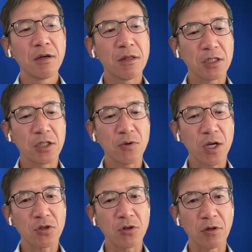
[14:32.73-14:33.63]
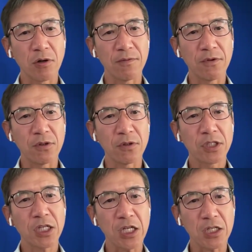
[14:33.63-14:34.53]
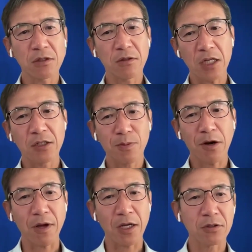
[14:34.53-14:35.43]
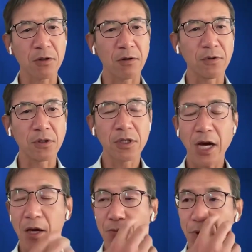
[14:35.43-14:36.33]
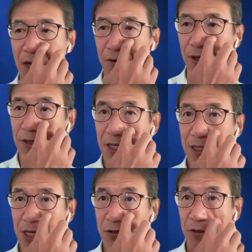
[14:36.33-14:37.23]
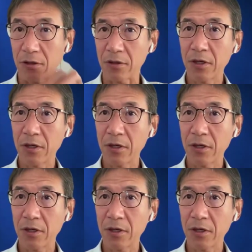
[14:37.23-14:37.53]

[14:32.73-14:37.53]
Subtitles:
the situation of city's experience of type A aortic dissection